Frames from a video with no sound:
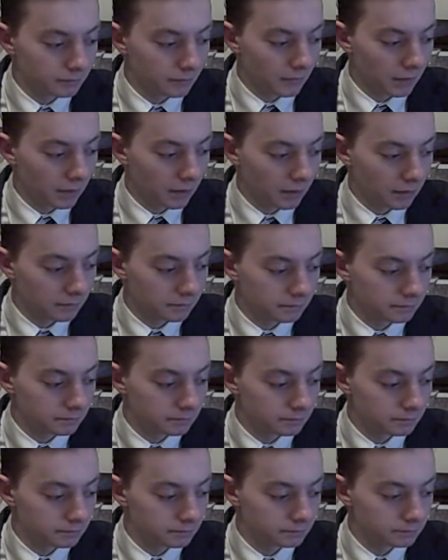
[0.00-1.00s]
you know,
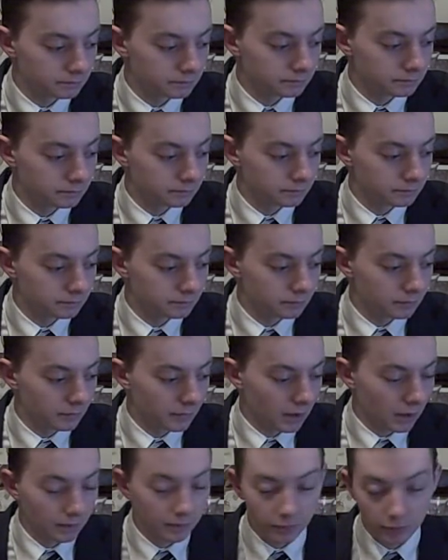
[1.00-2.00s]

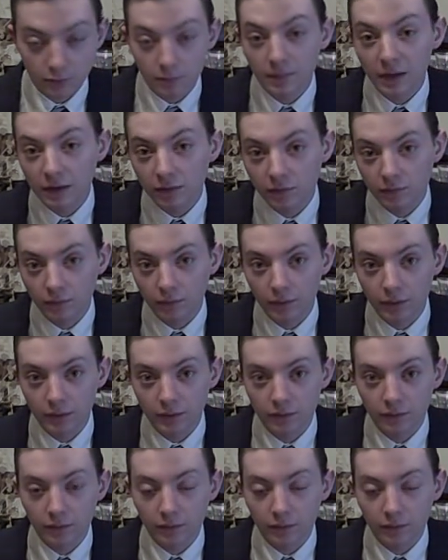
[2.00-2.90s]
the computer makes noise.